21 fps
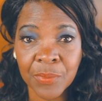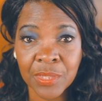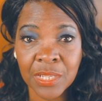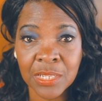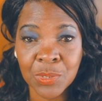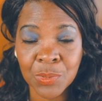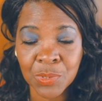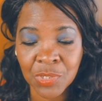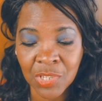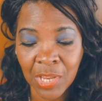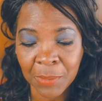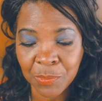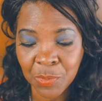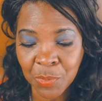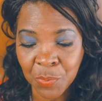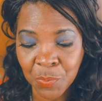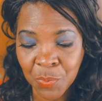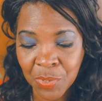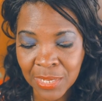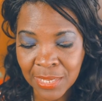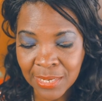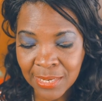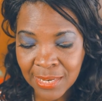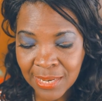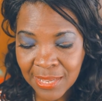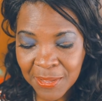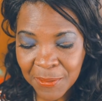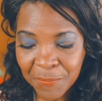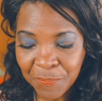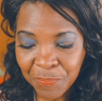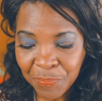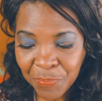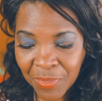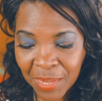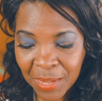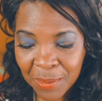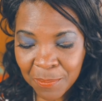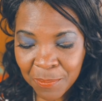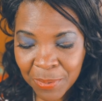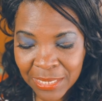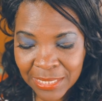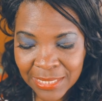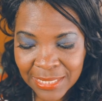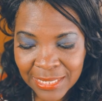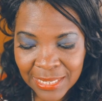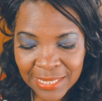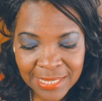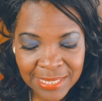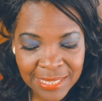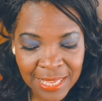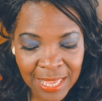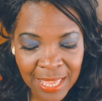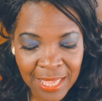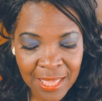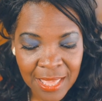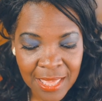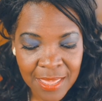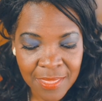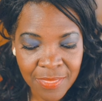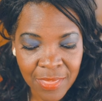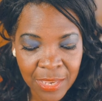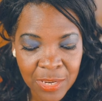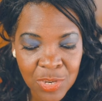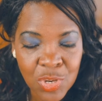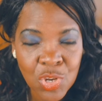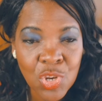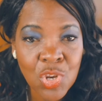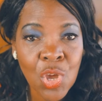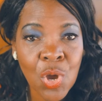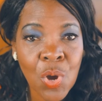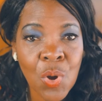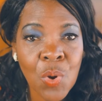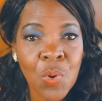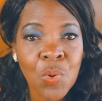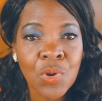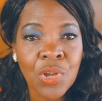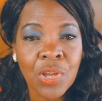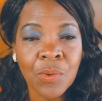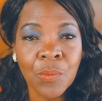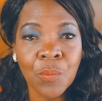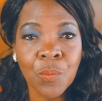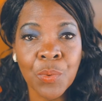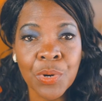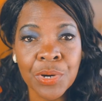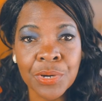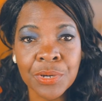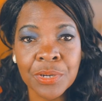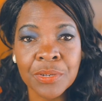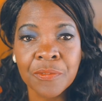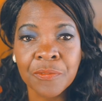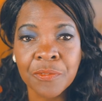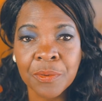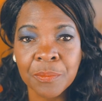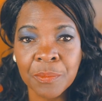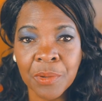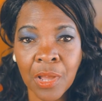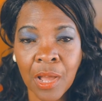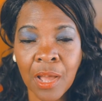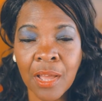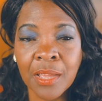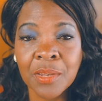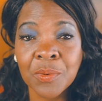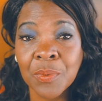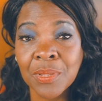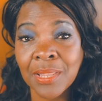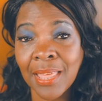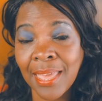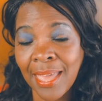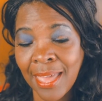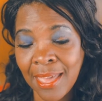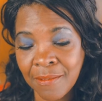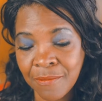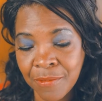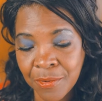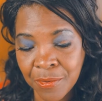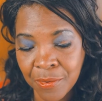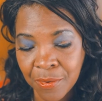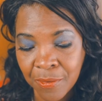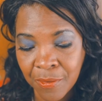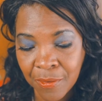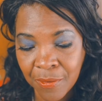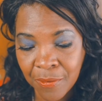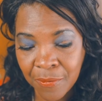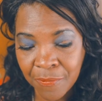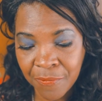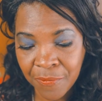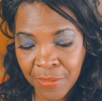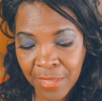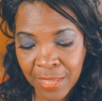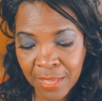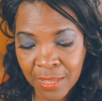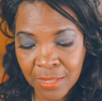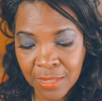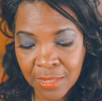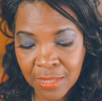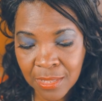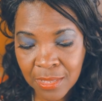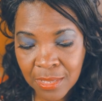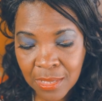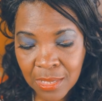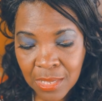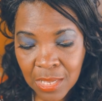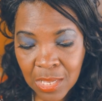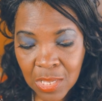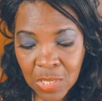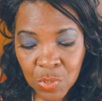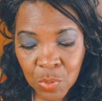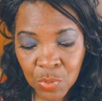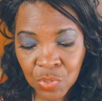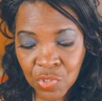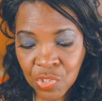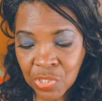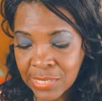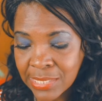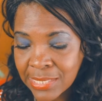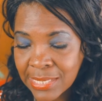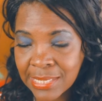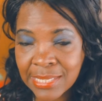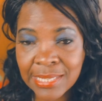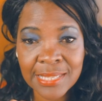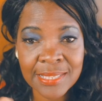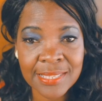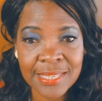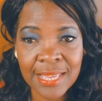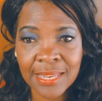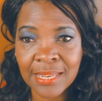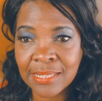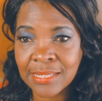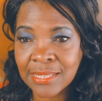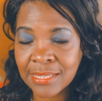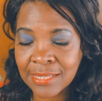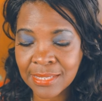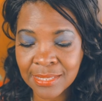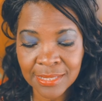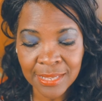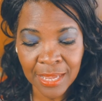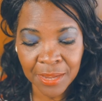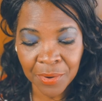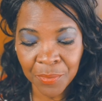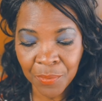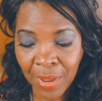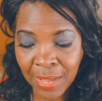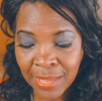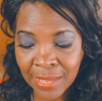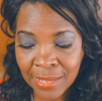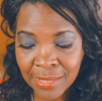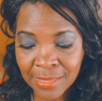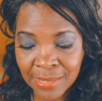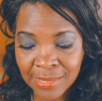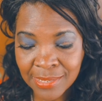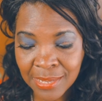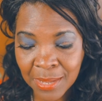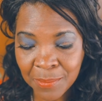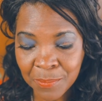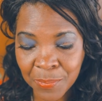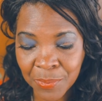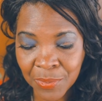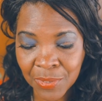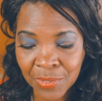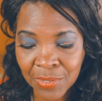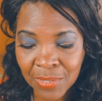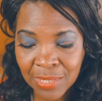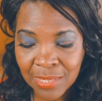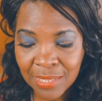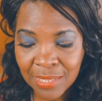Luke chapter 1. But it does say that no word from God will ever fail. So just as he said it to Zechariah in the temple,